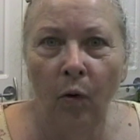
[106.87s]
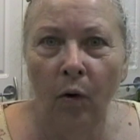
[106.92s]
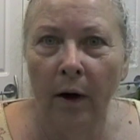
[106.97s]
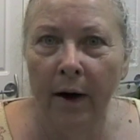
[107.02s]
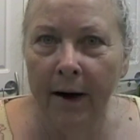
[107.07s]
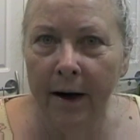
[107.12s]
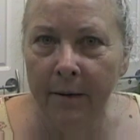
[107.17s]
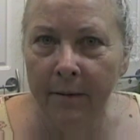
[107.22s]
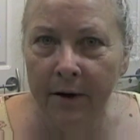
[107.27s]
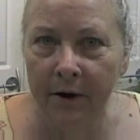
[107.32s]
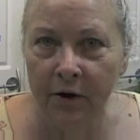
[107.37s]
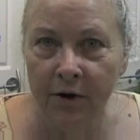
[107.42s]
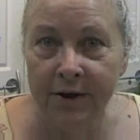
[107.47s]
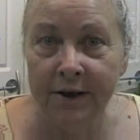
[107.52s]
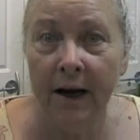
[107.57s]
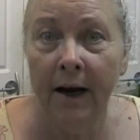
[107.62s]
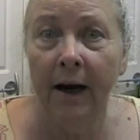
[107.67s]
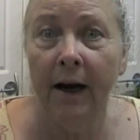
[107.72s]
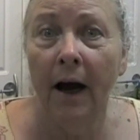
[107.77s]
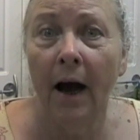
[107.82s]
what I'm
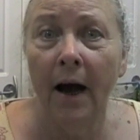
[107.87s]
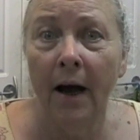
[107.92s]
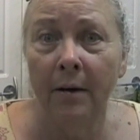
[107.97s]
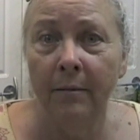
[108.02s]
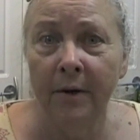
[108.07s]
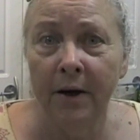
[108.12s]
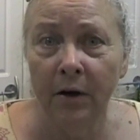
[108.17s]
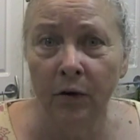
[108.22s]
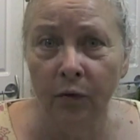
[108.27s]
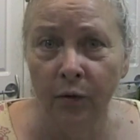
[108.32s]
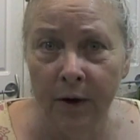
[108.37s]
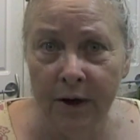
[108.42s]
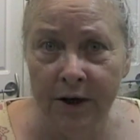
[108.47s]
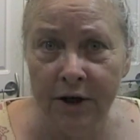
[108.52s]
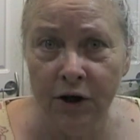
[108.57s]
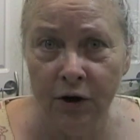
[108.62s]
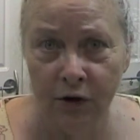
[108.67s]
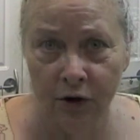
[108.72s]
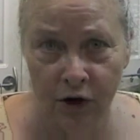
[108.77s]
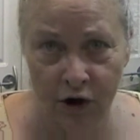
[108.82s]
understanding, I'm in a
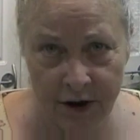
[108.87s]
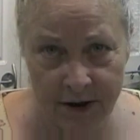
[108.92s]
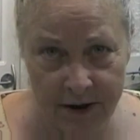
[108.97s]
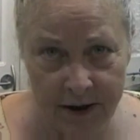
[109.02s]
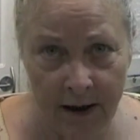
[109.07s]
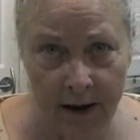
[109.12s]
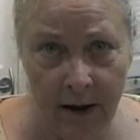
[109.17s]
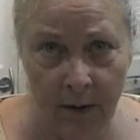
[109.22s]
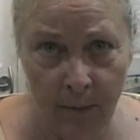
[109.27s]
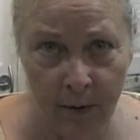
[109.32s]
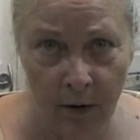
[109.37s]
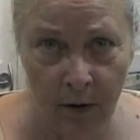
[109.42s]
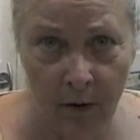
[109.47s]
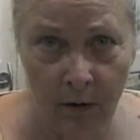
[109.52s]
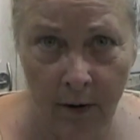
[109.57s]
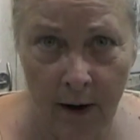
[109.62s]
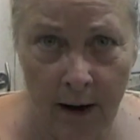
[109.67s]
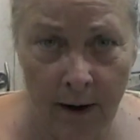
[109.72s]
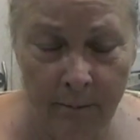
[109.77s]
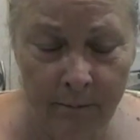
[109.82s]
research study
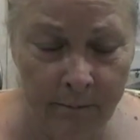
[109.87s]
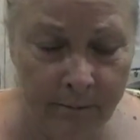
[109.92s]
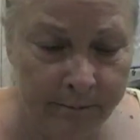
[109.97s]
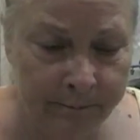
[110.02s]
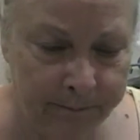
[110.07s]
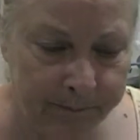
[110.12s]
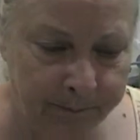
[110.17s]
program.